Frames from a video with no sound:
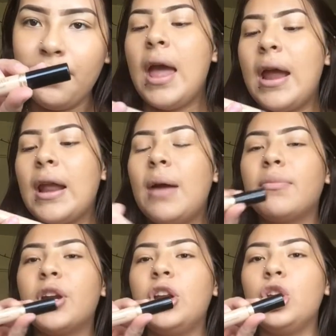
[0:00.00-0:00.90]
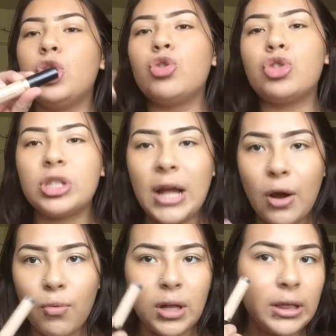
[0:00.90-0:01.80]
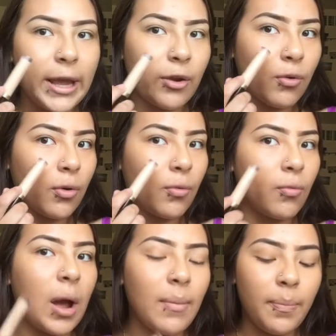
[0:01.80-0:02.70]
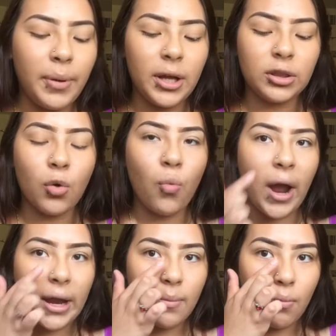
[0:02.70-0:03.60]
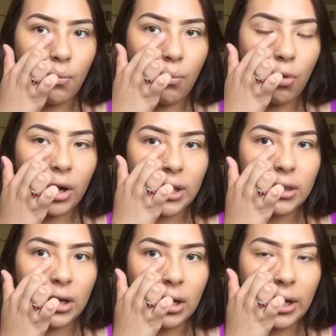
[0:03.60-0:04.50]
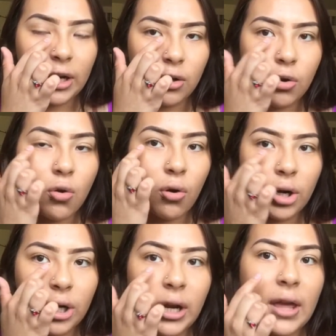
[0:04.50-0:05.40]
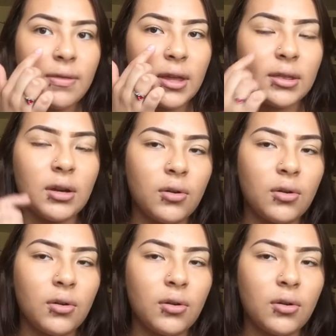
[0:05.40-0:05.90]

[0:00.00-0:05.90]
and I'm gonna use that one, like I'm gonna put the white more in the inner corner, and then